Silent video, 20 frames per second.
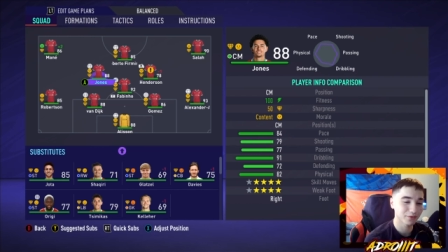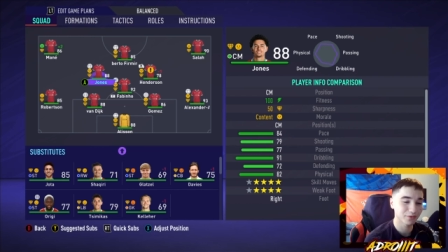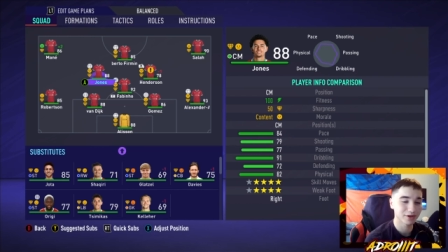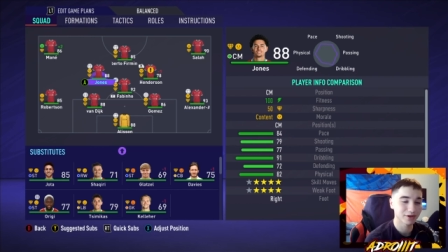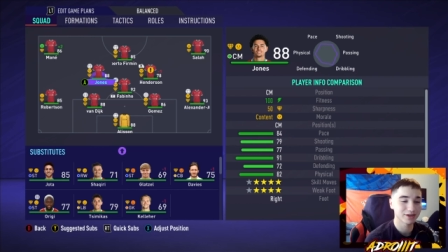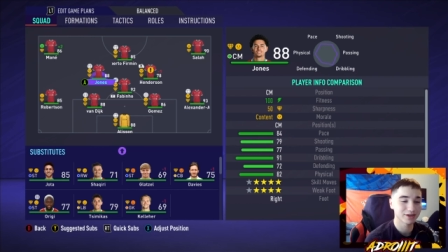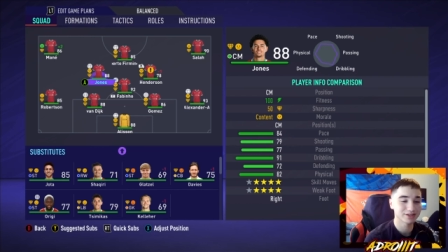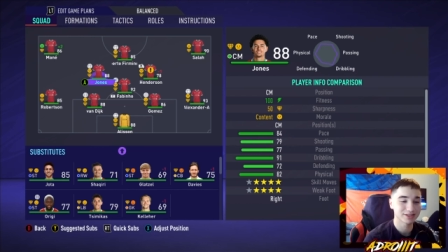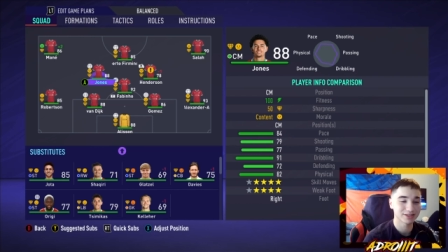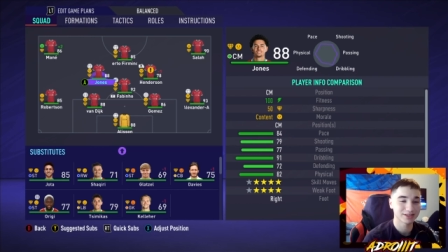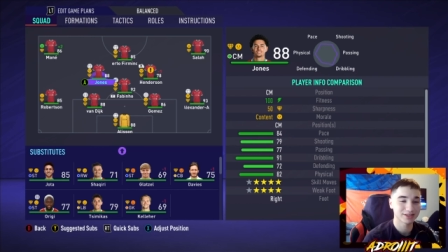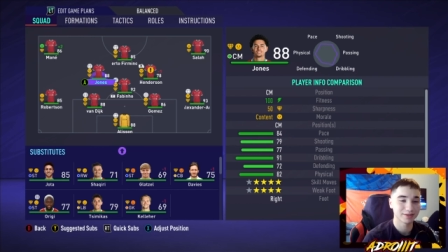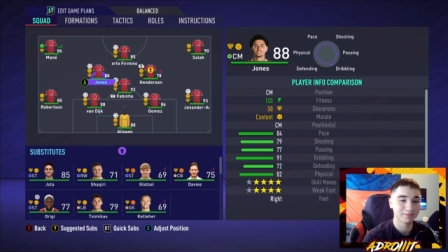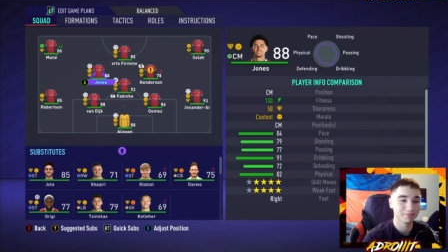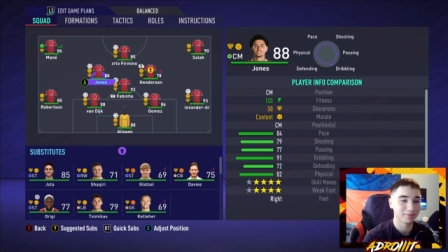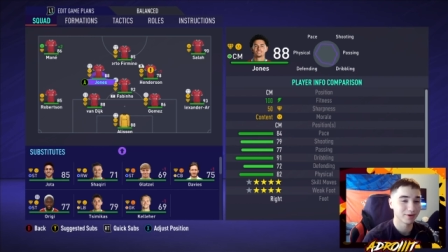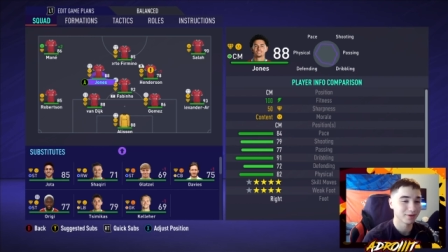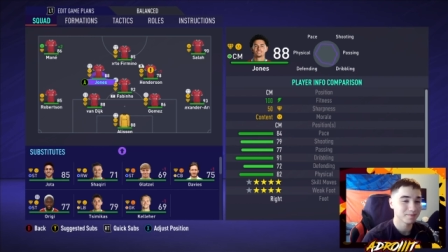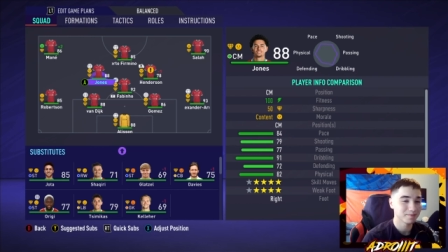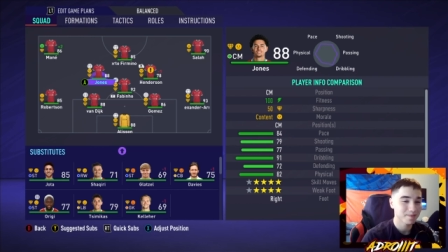really good to see,
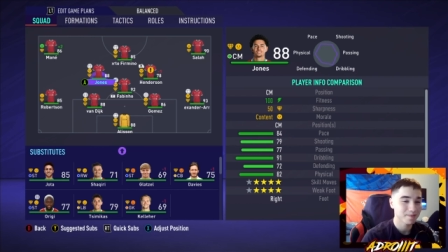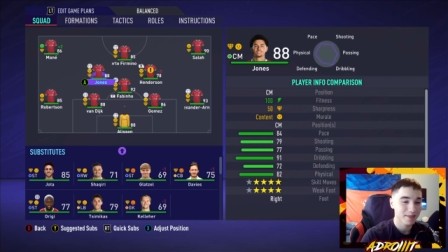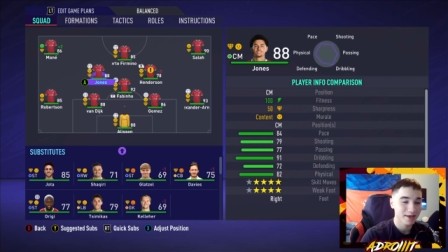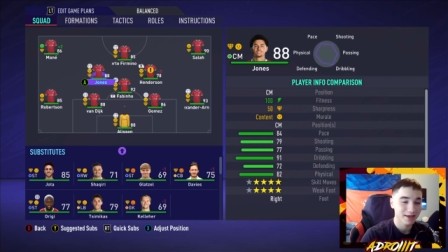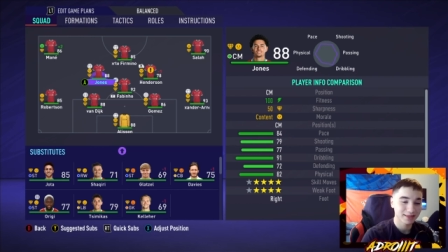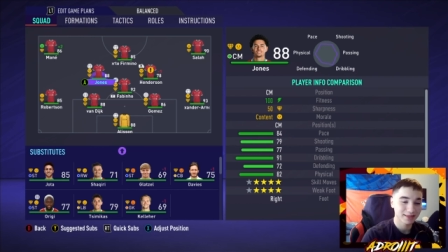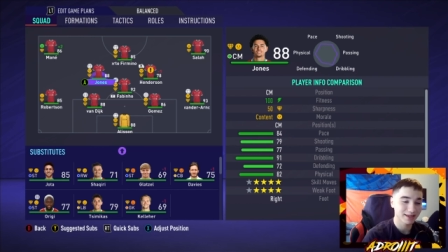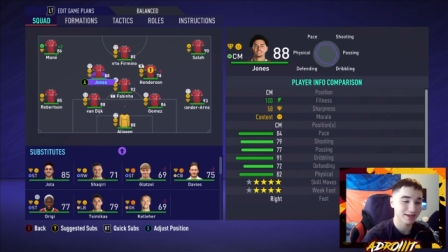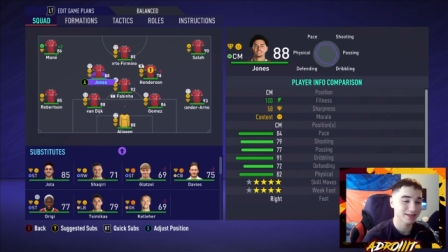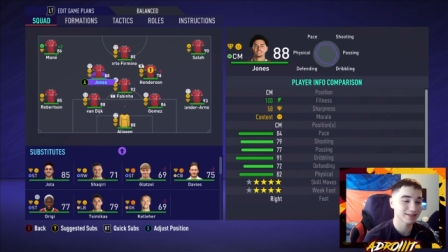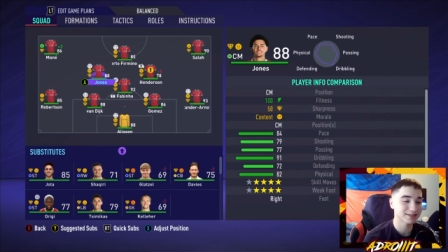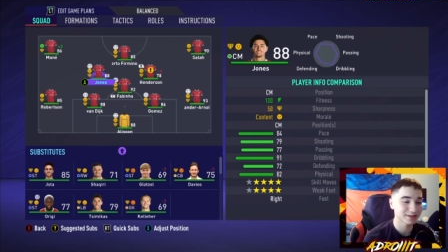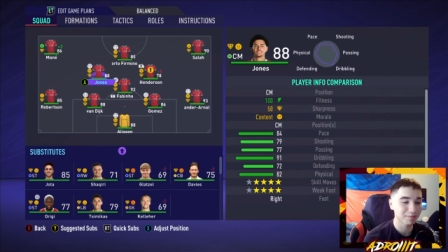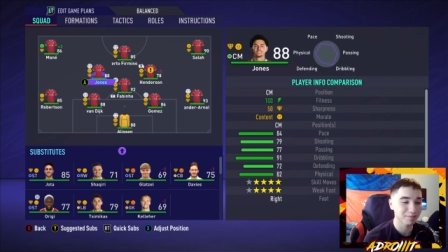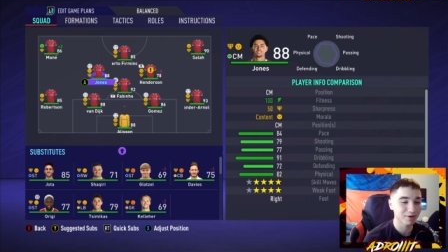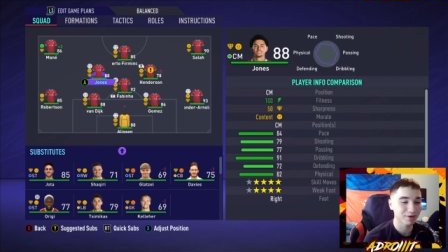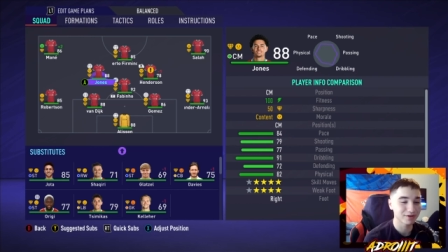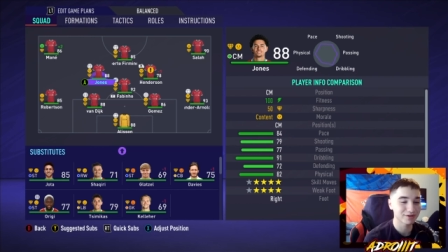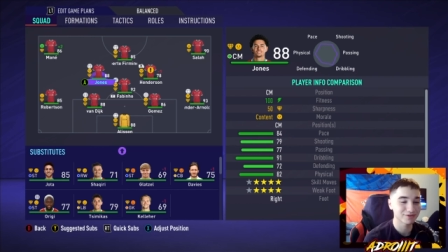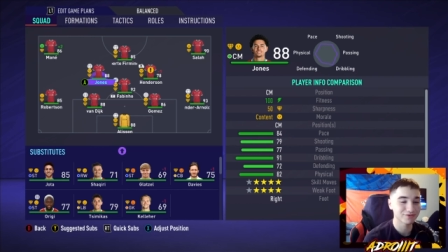but that isn't the
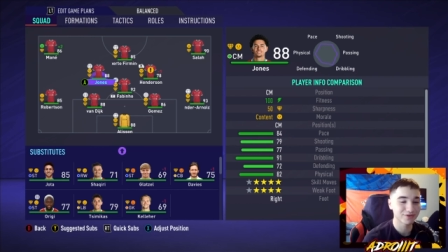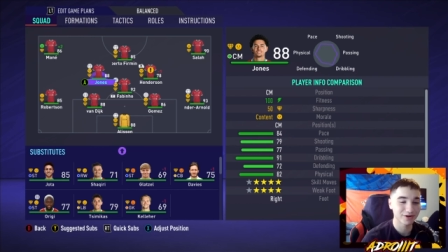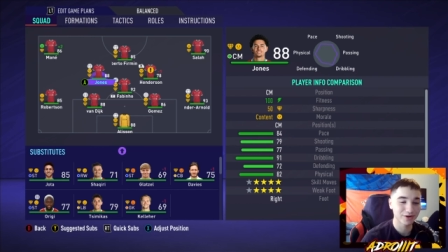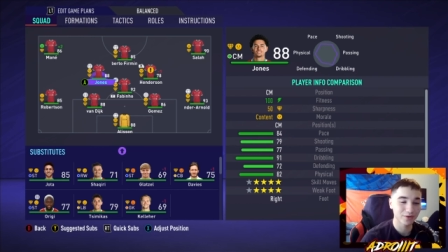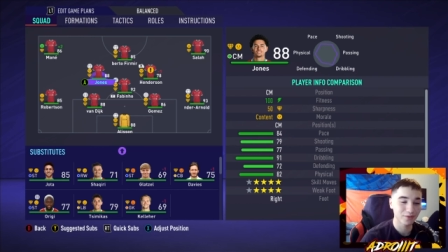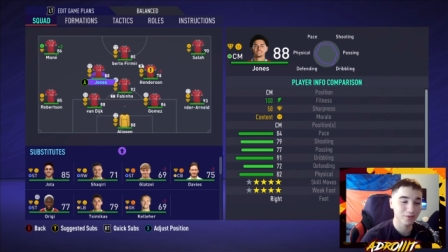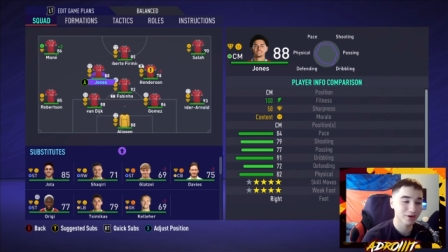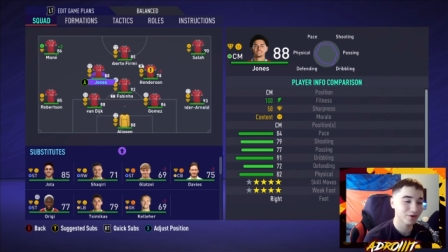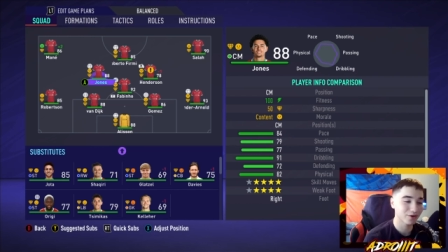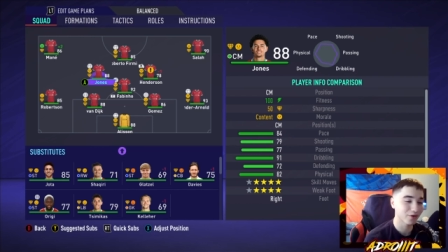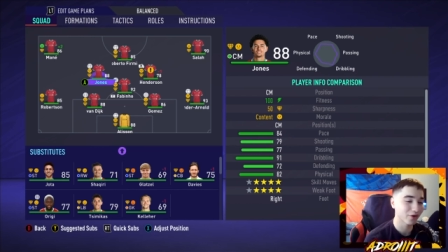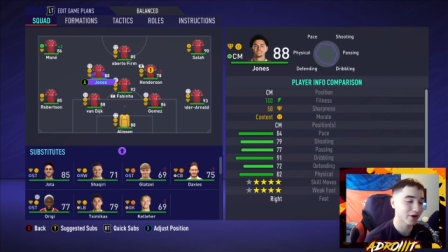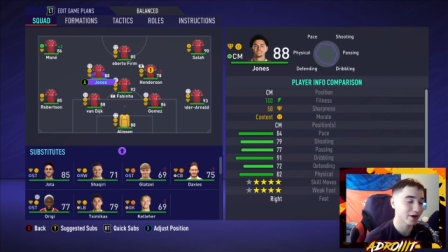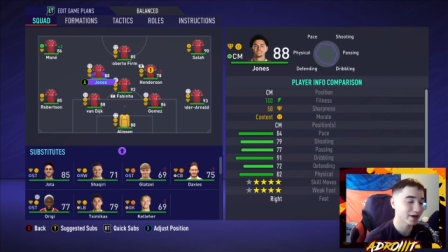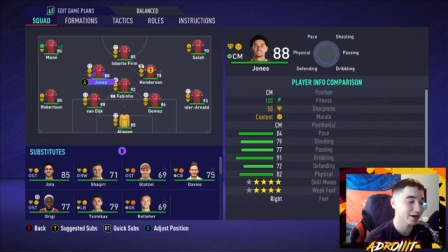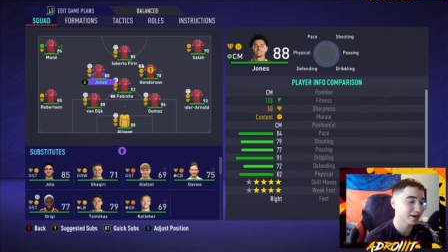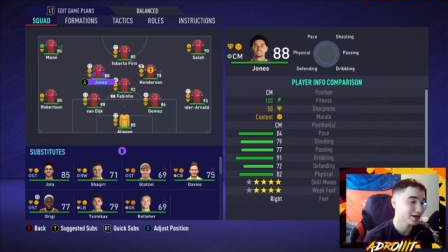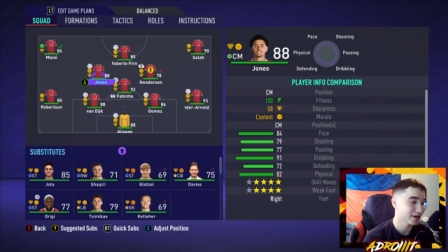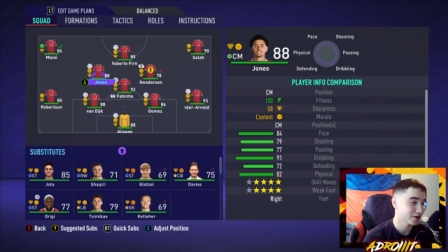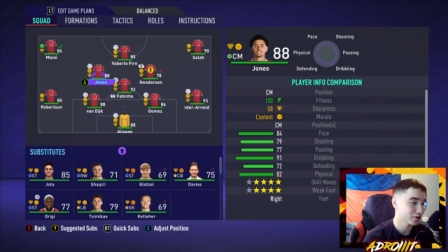point of this video. We're going to go
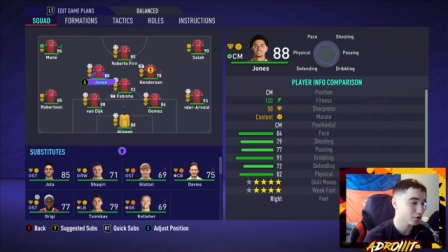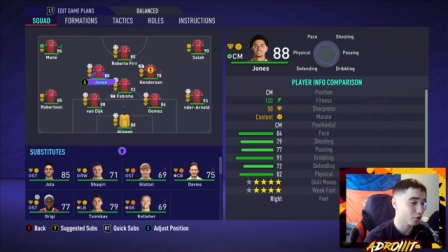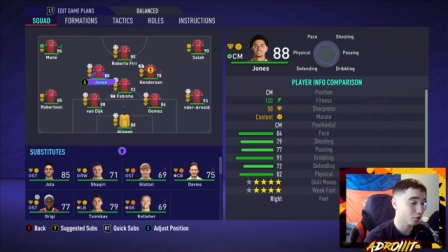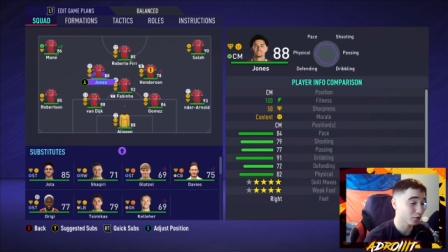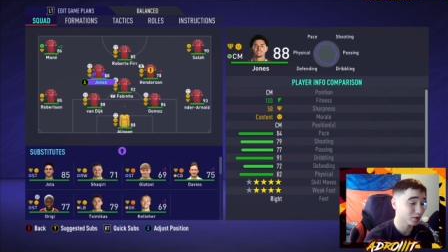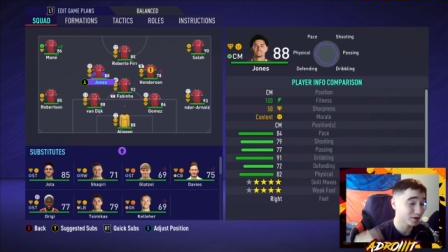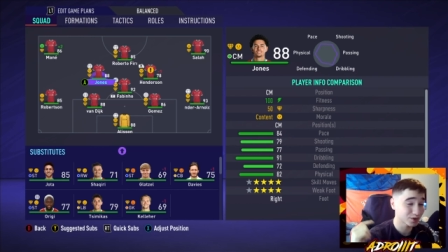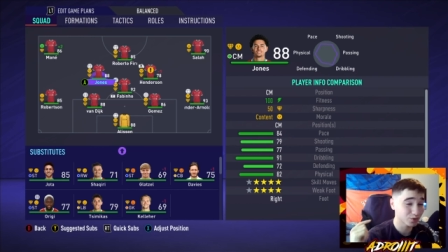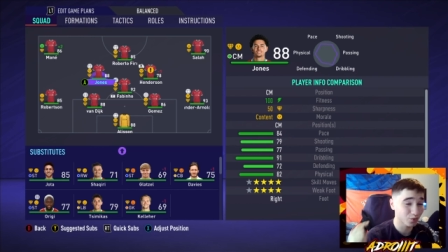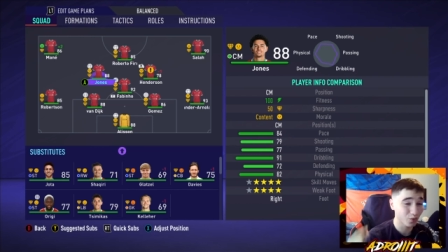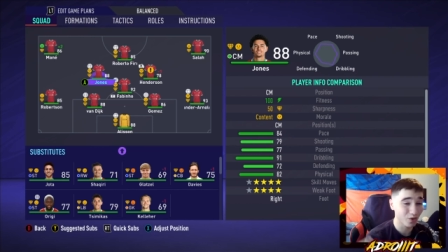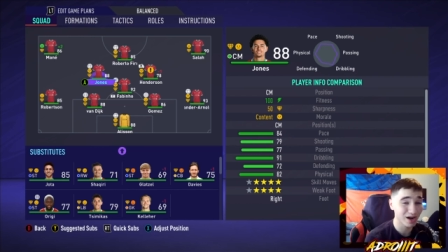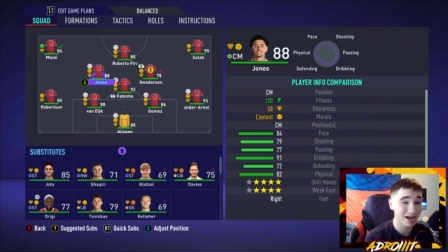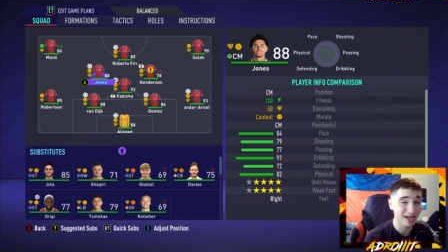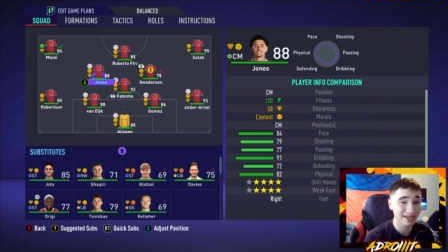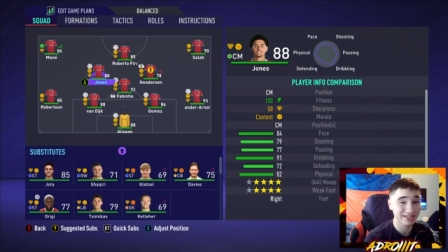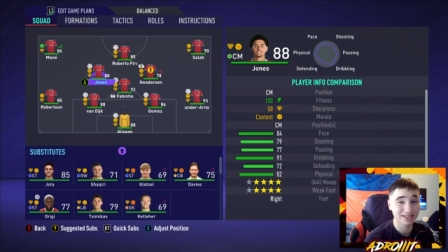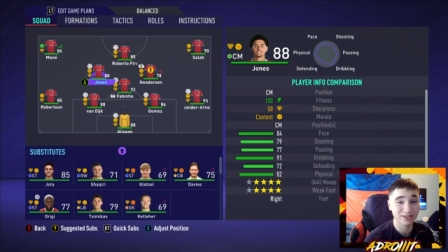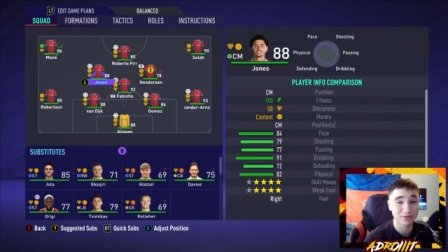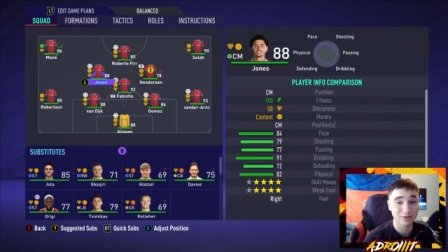ahead, go with this one
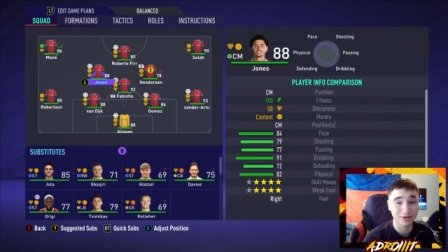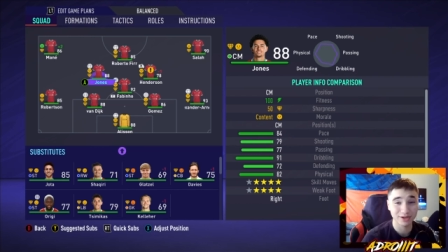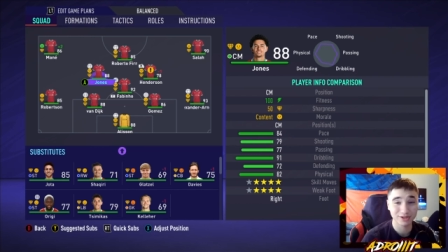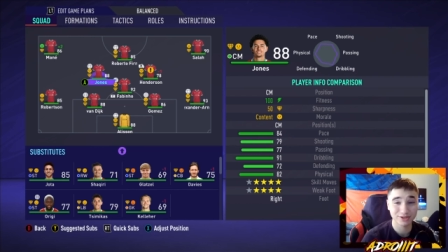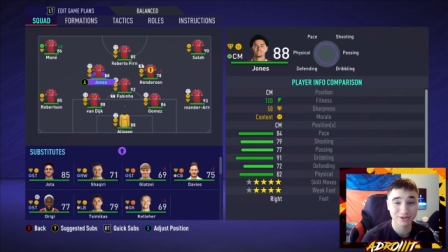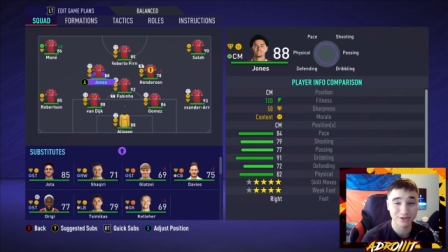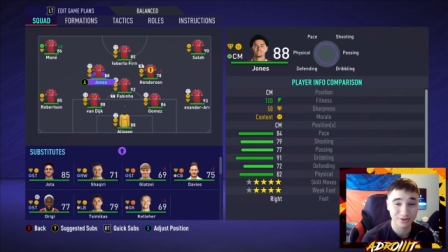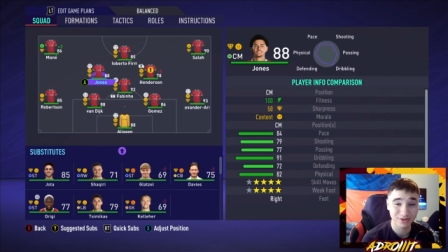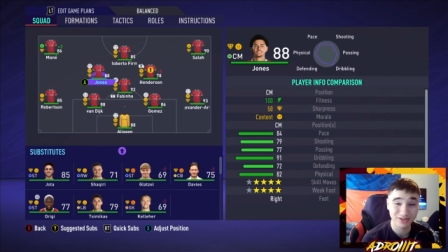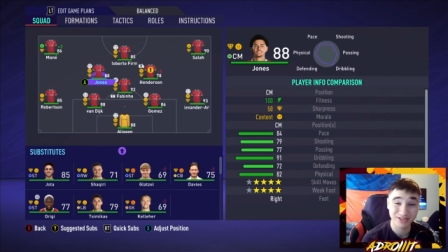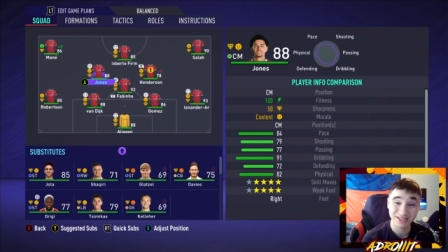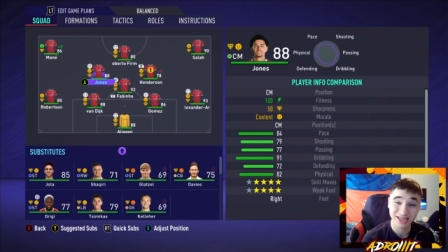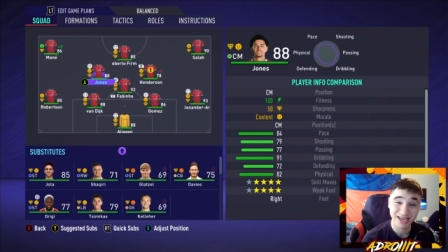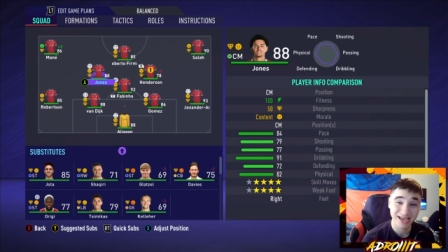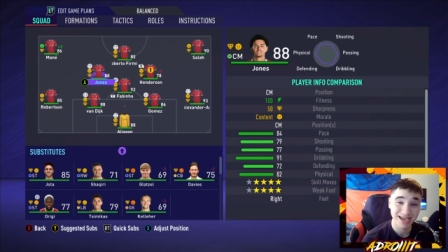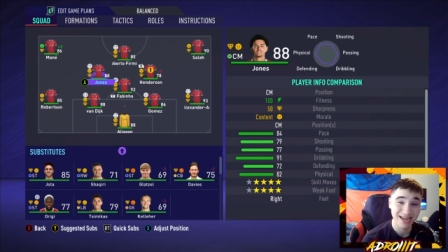last season of Curtis Jones.